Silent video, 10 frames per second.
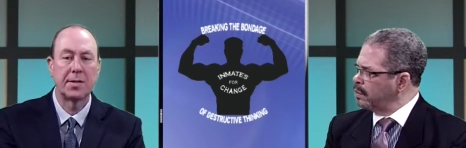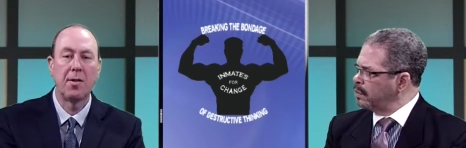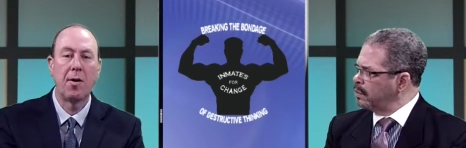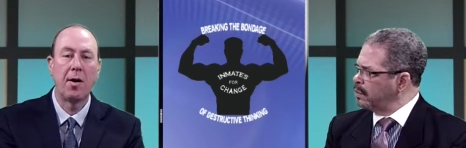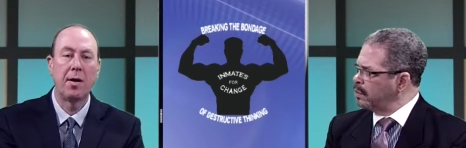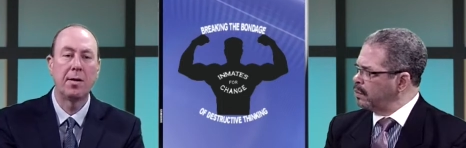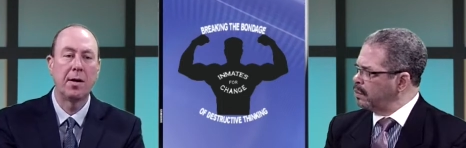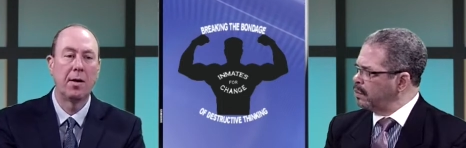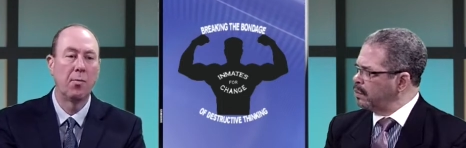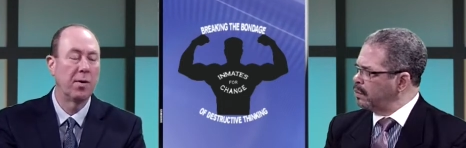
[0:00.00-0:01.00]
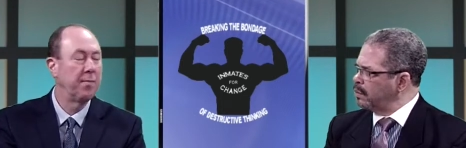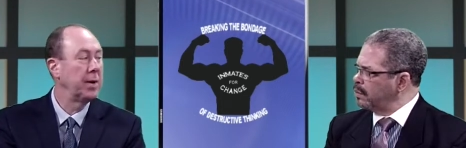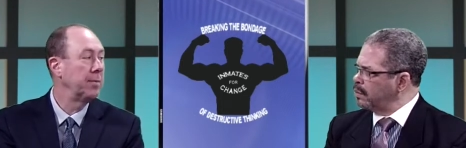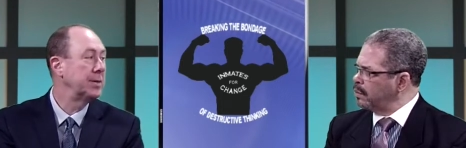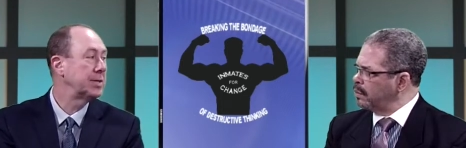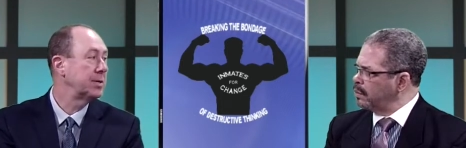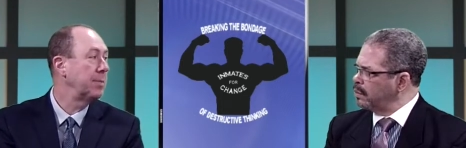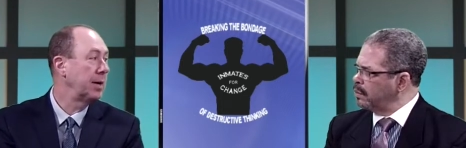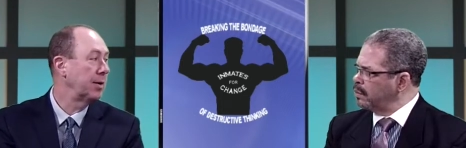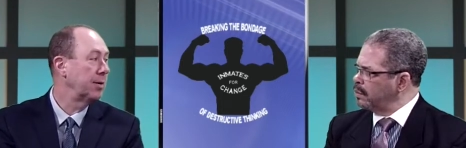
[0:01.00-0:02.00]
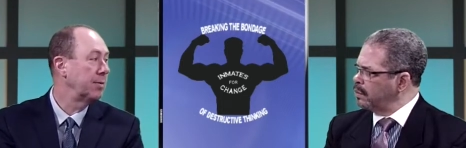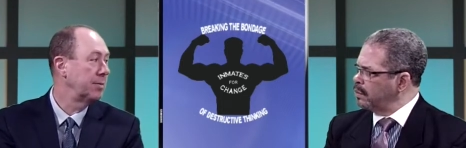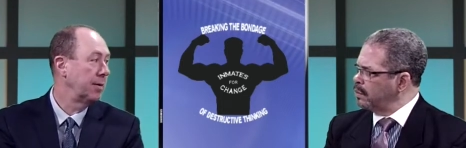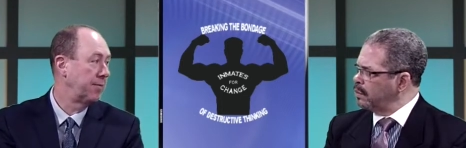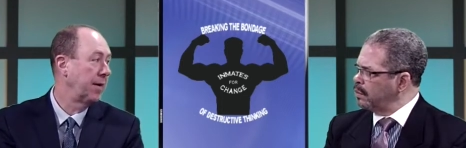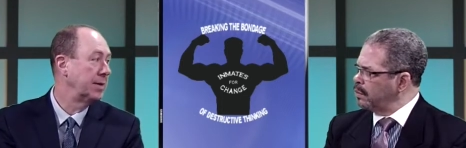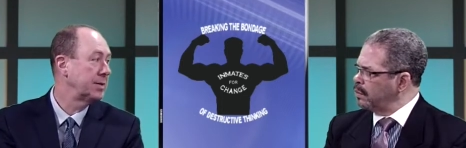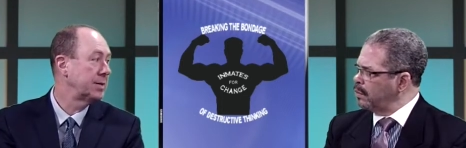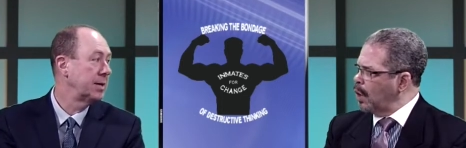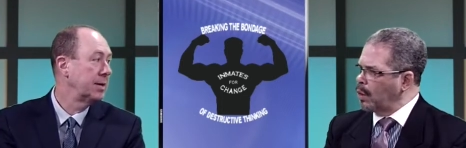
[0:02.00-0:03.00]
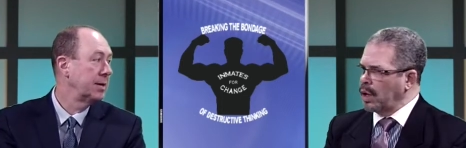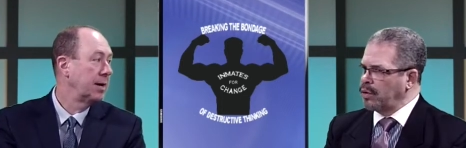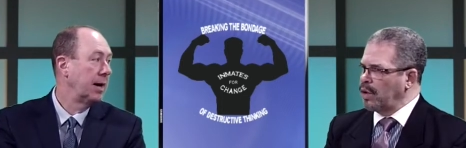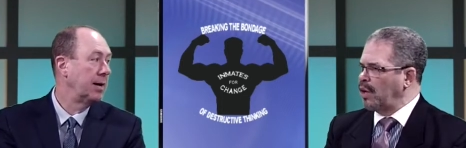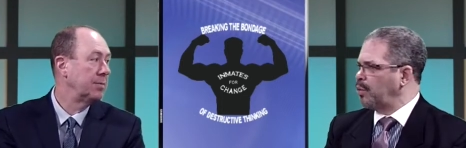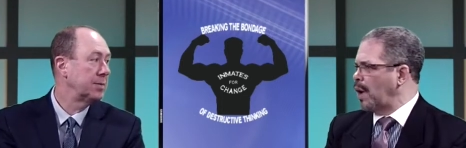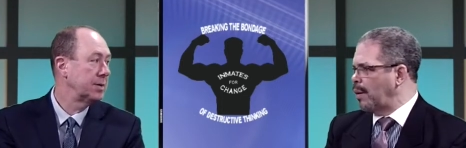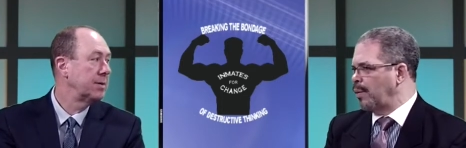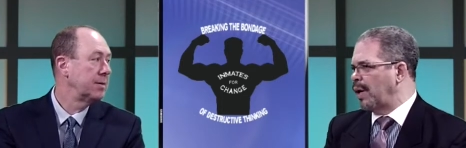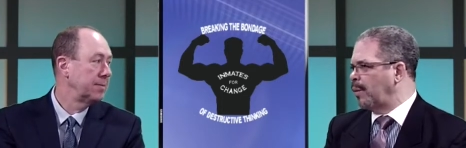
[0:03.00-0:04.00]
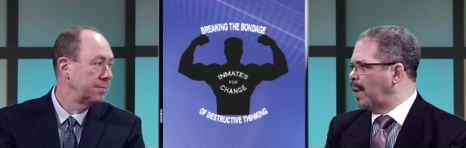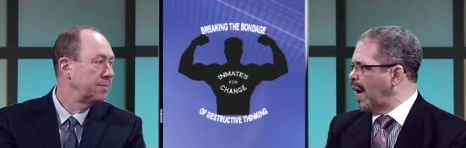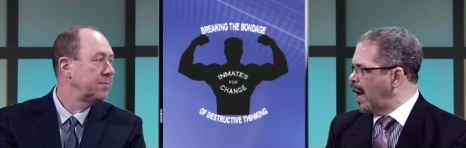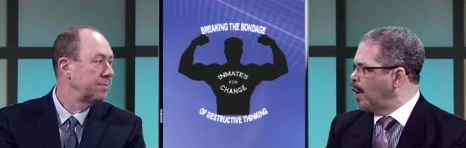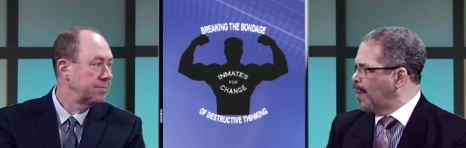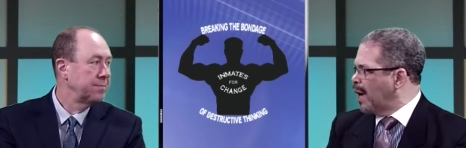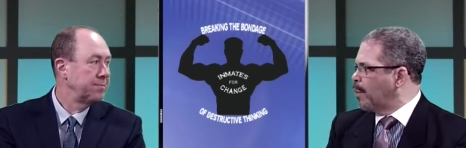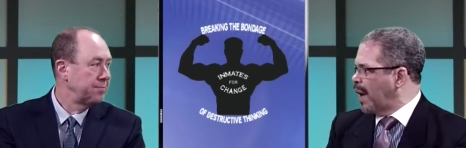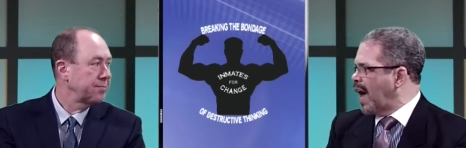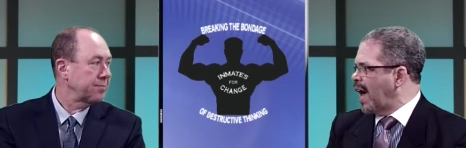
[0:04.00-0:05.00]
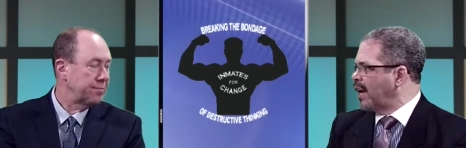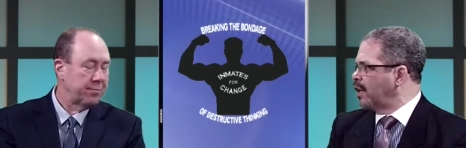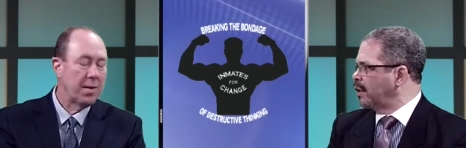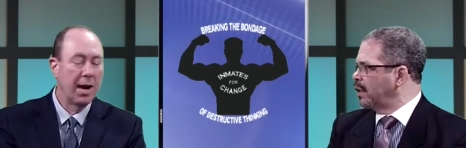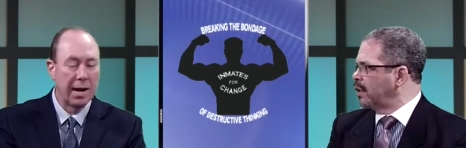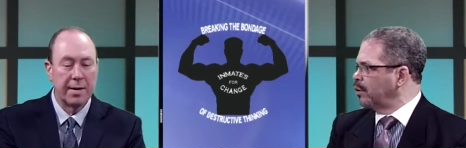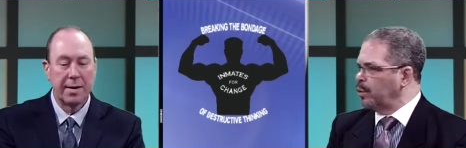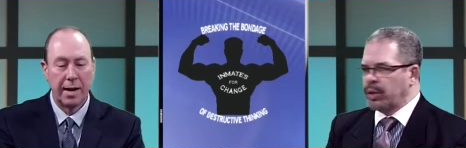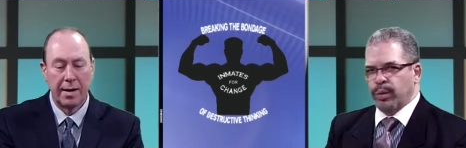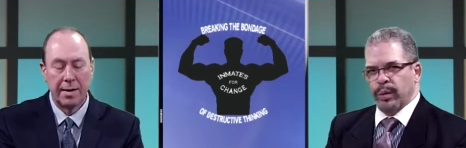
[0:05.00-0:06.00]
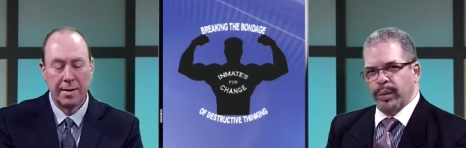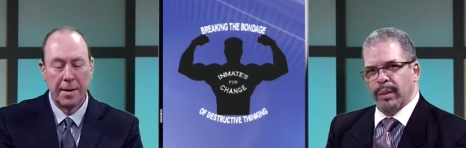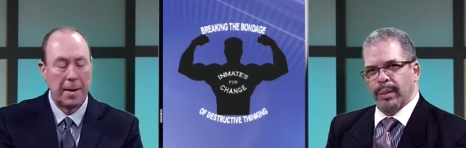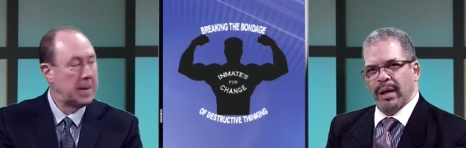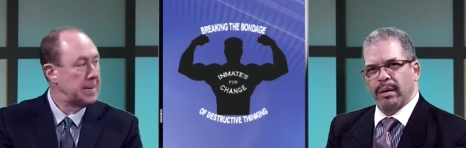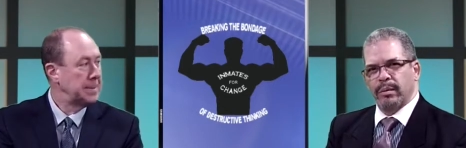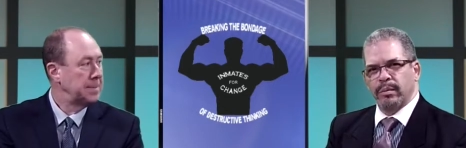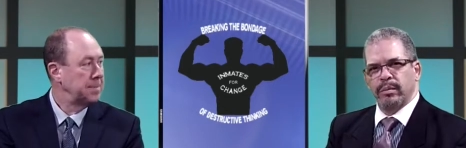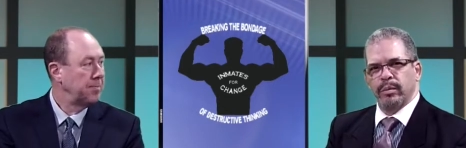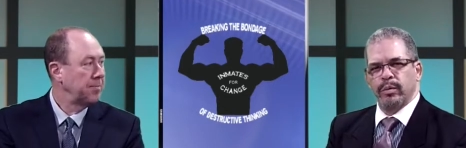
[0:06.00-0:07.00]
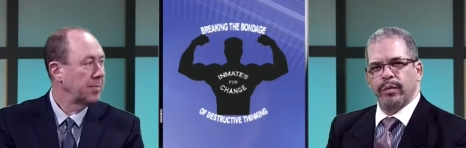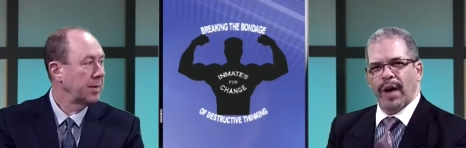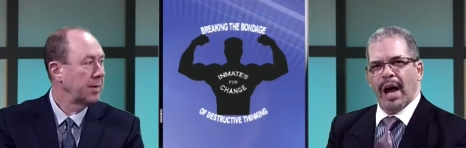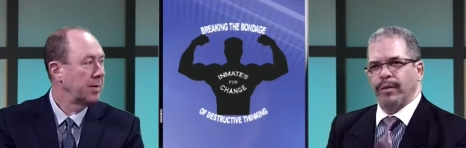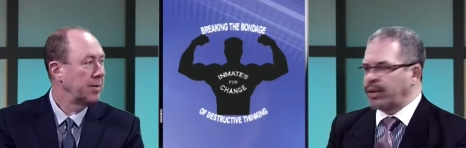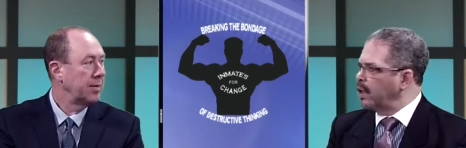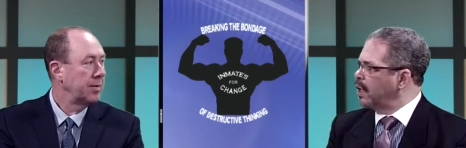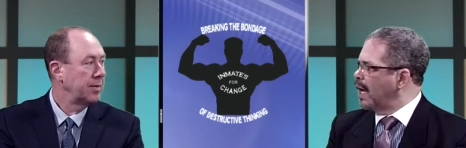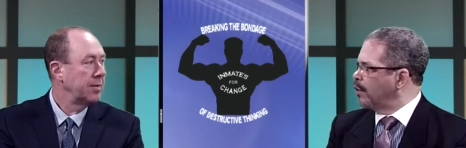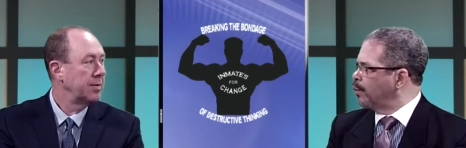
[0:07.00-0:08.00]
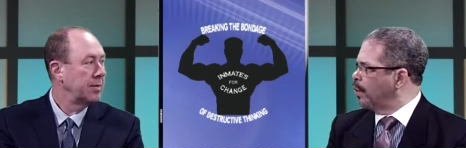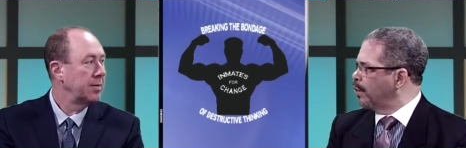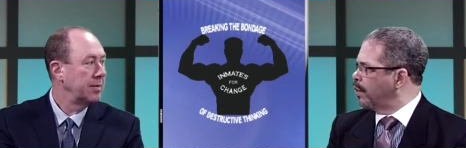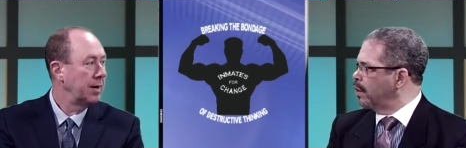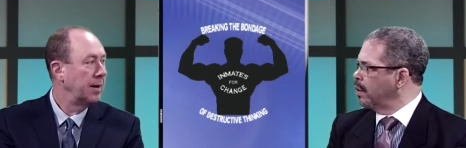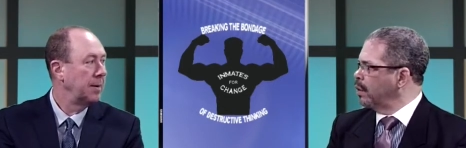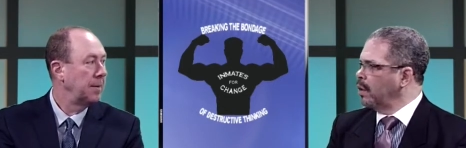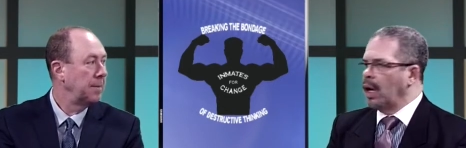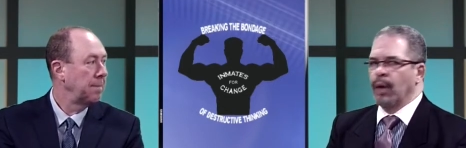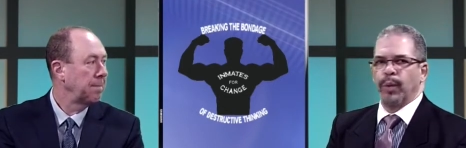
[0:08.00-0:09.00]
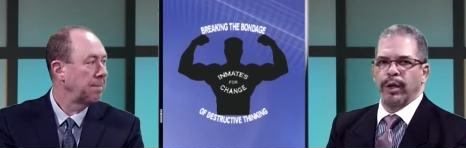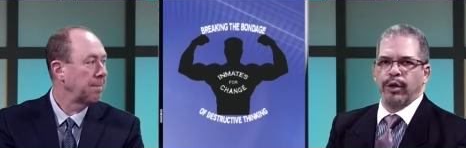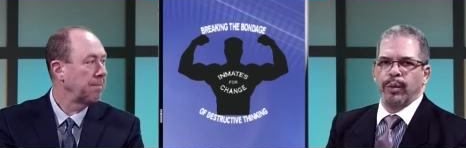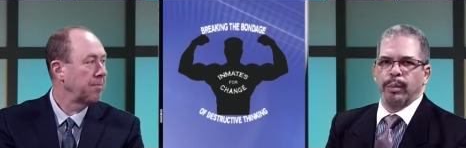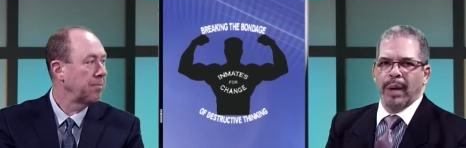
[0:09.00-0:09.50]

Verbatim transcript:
Speaker 1: law uh, would have been a misdemeanor offense. Okay, so um, that's probably
Speaker 2: around a about a bag,
Speaker 1: yeah, which yeah. would
Speaker 2: be about five or ten dollars worth yeah. of what you would